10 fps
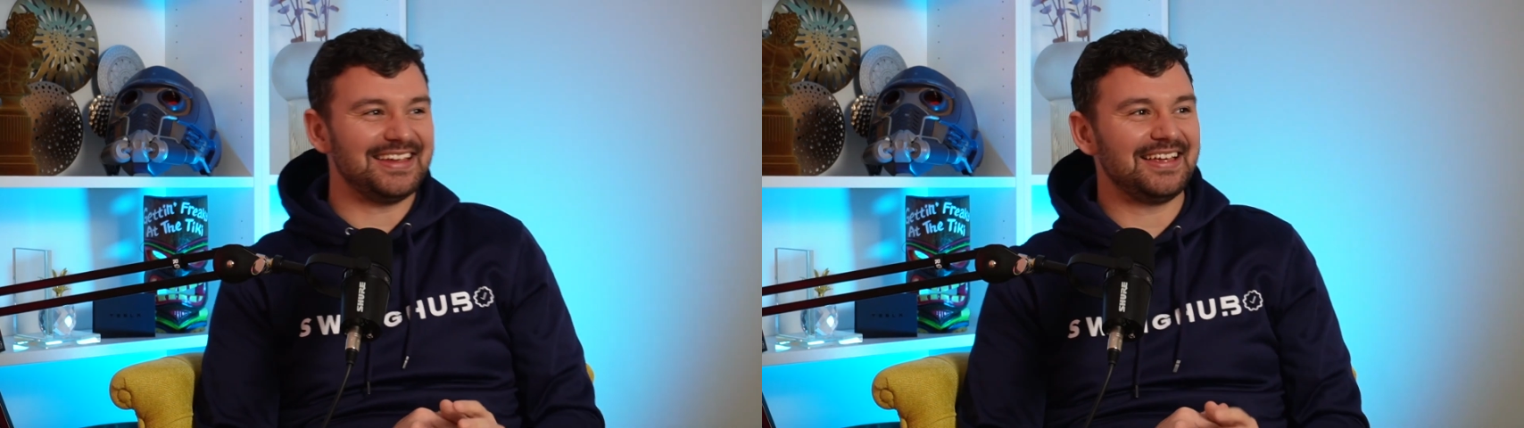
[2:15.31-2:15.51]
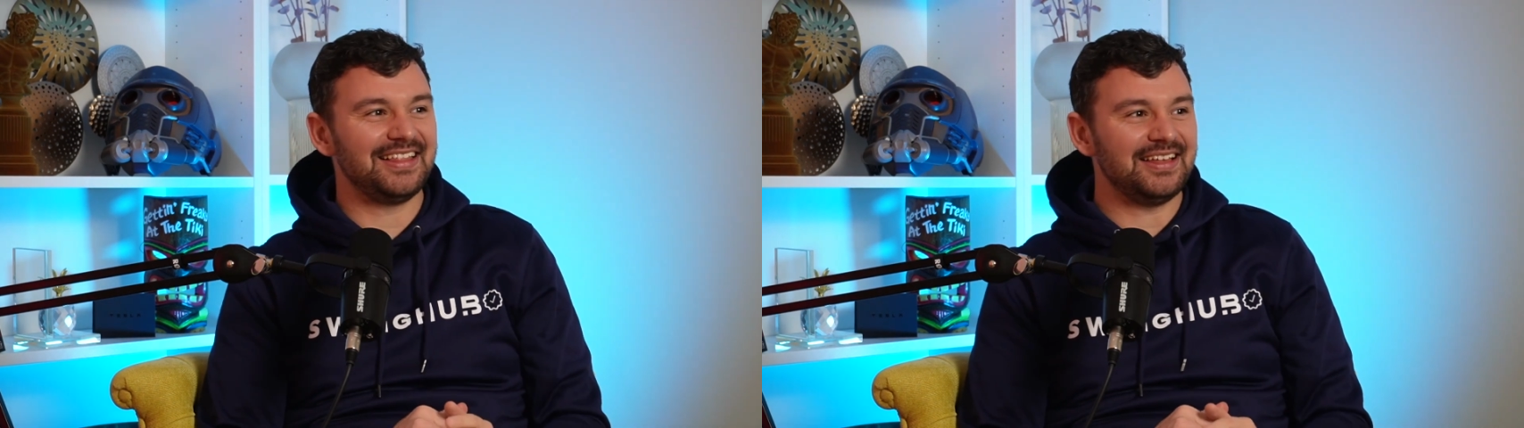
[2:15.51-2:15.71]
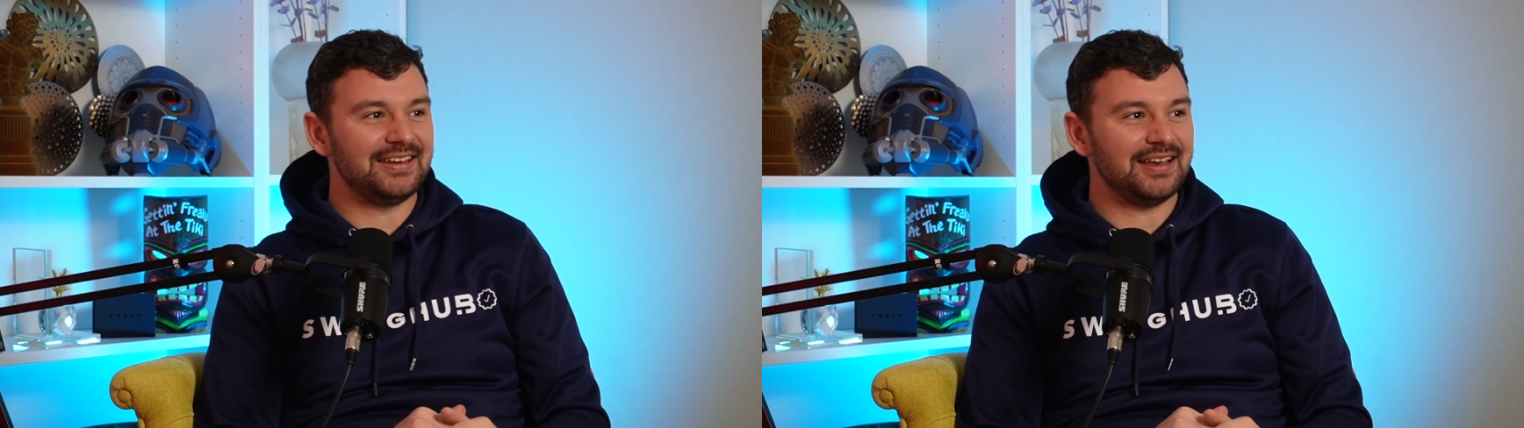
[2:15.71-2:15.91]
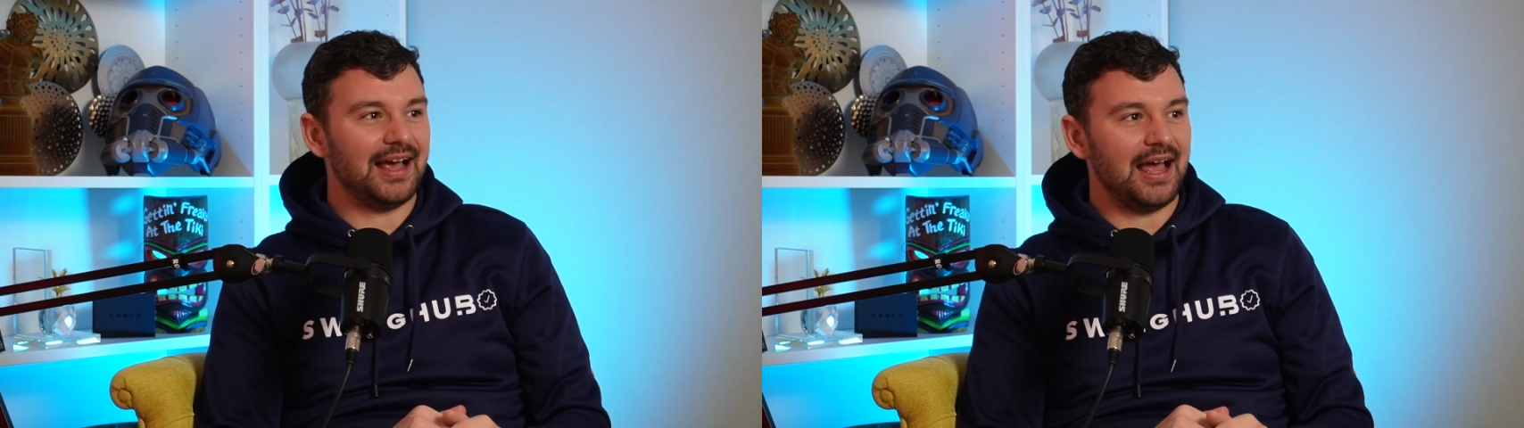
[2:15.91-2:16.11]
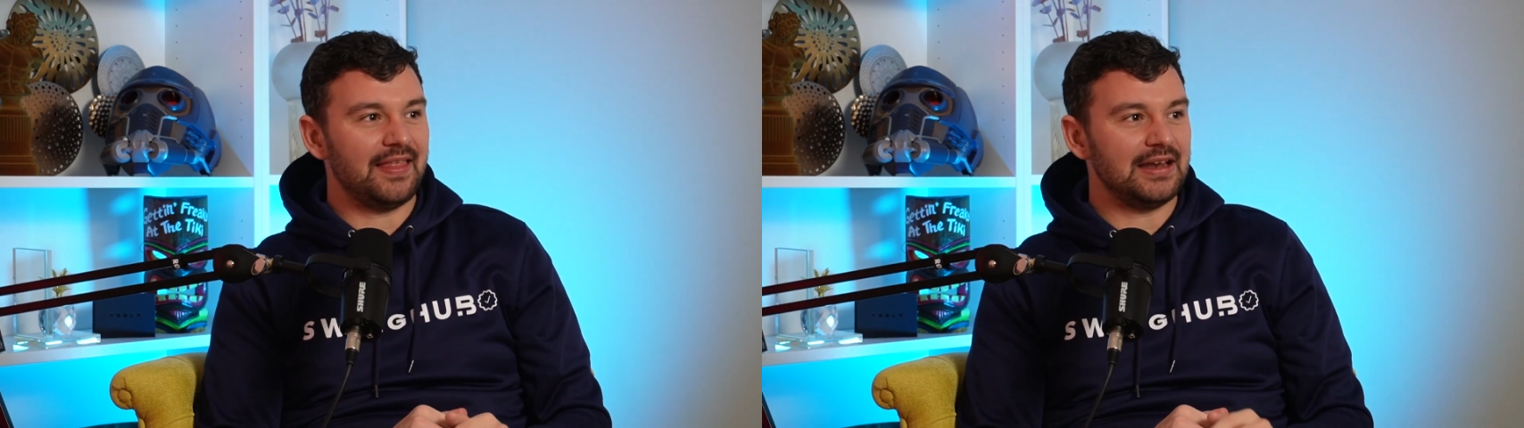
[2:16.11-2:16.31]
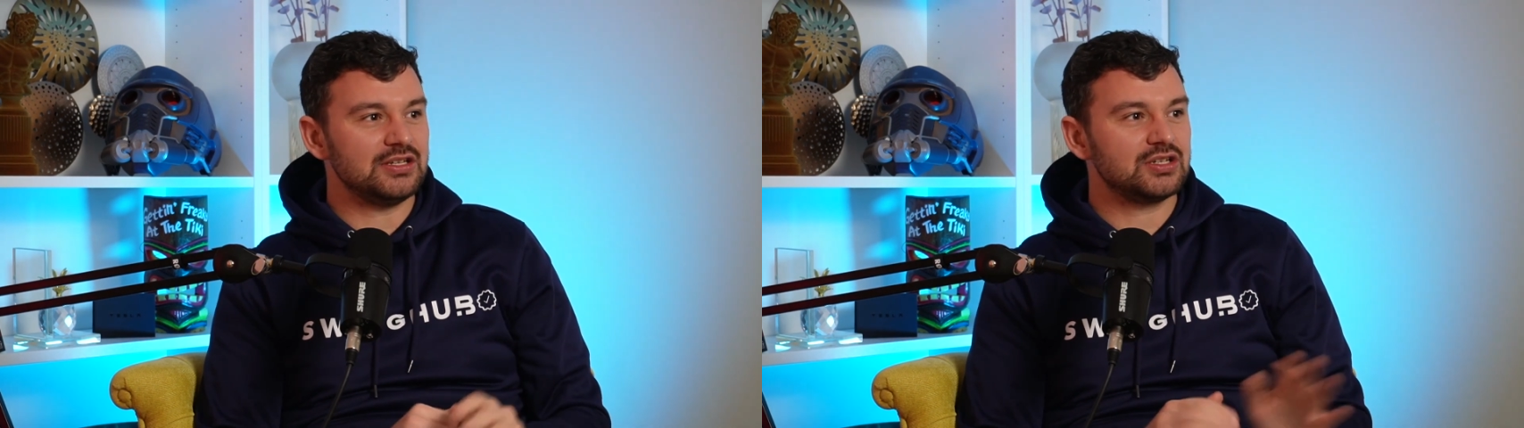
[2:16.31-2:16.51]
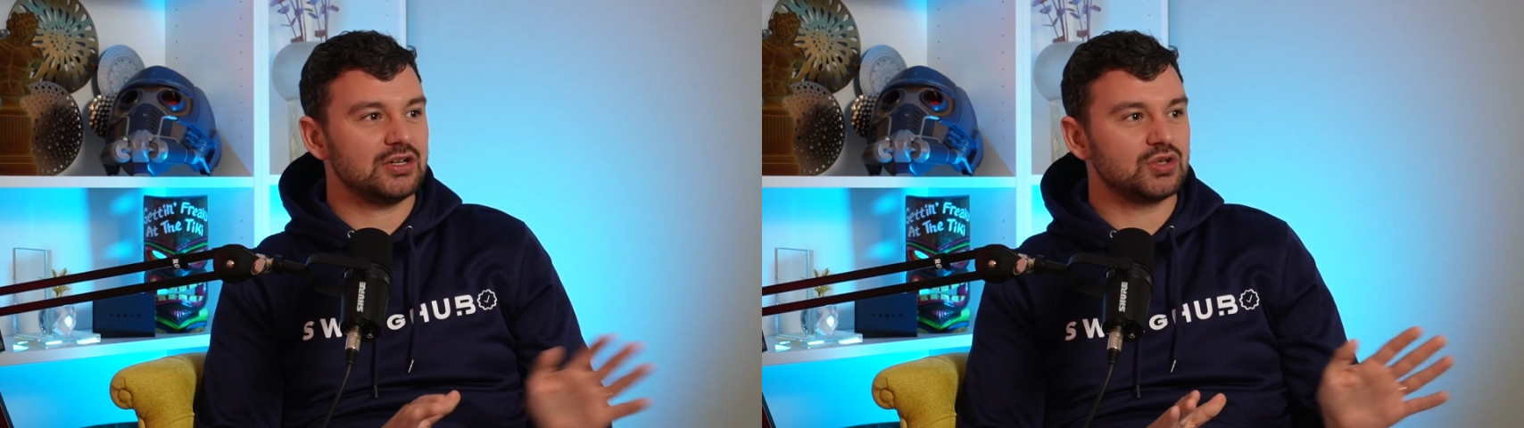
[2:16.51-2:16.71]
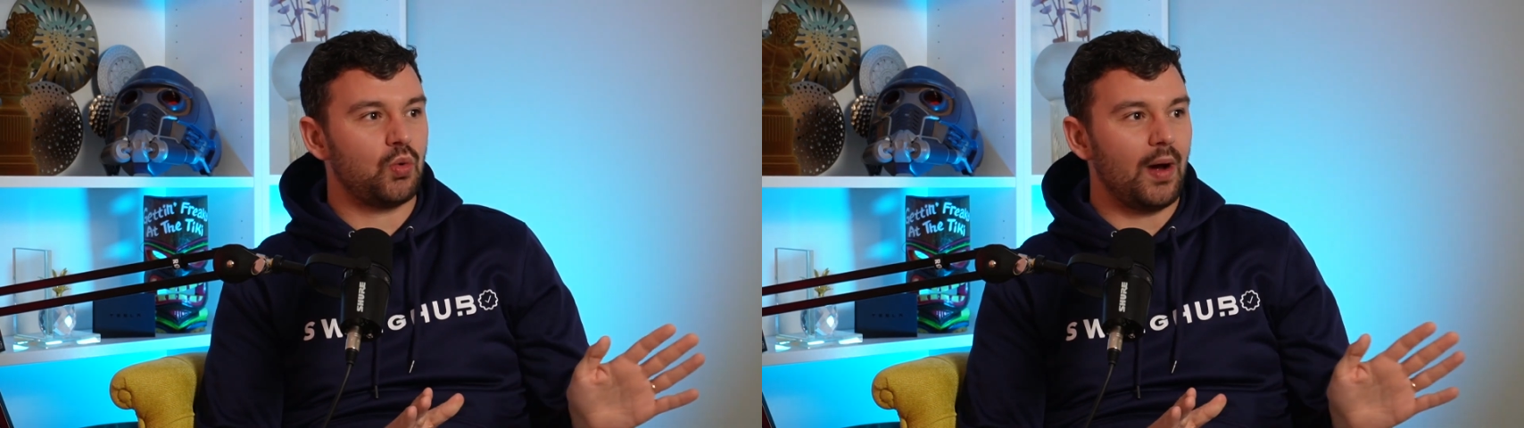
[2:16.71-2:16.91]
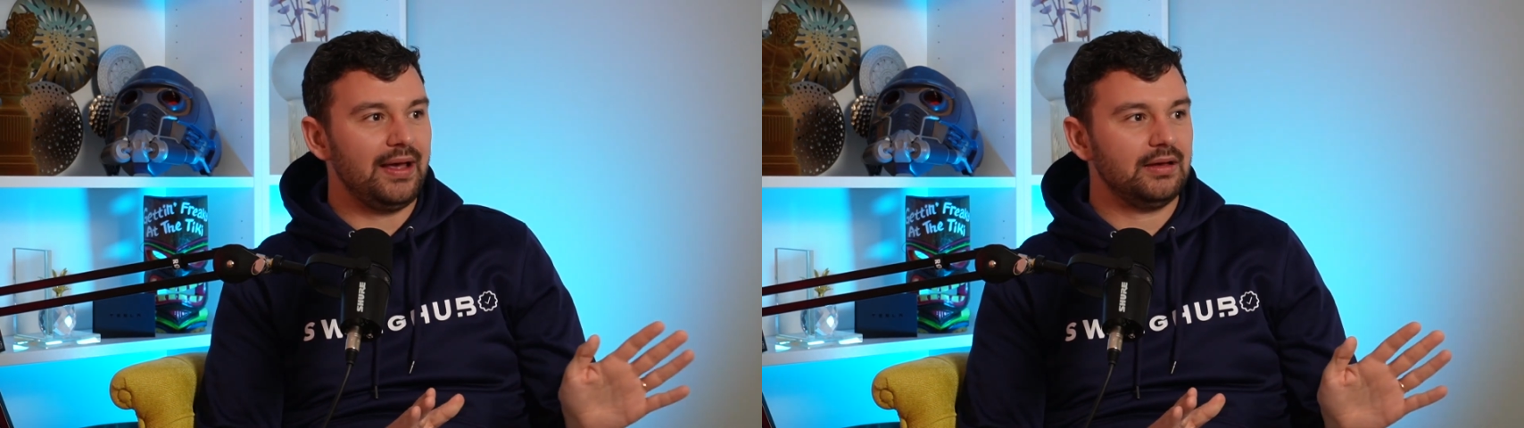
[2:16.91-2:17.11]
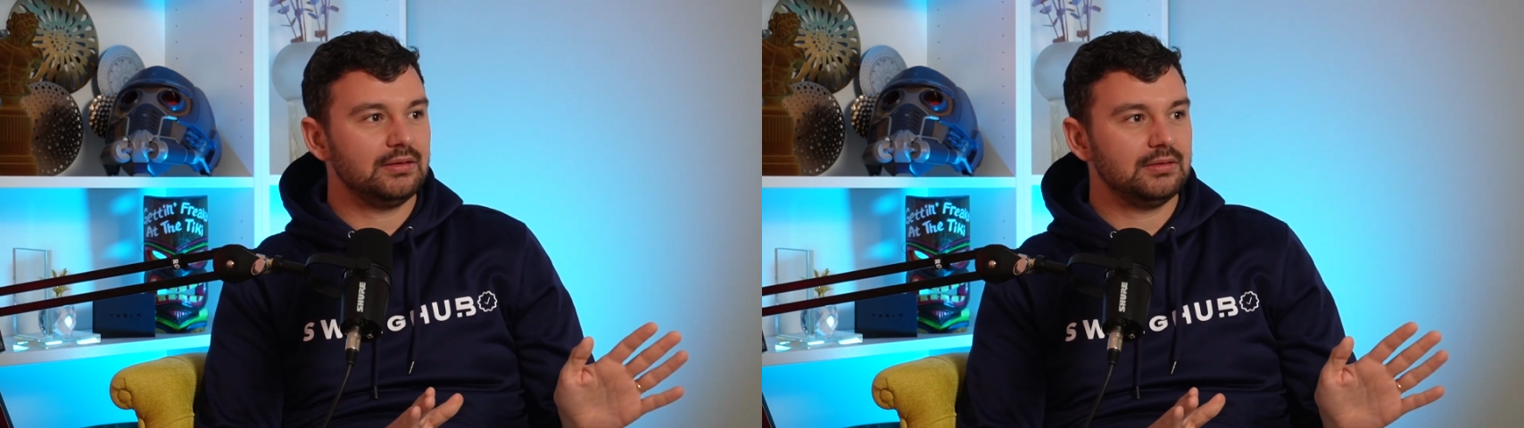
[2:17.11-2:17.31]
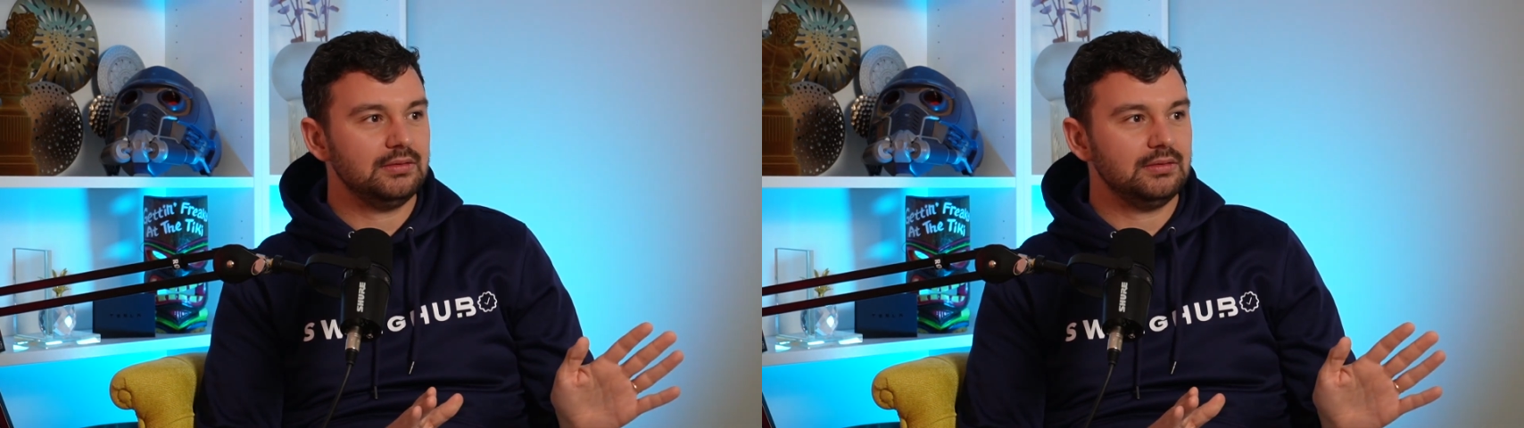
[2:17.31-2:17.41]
giggling, and then it just goes quiet,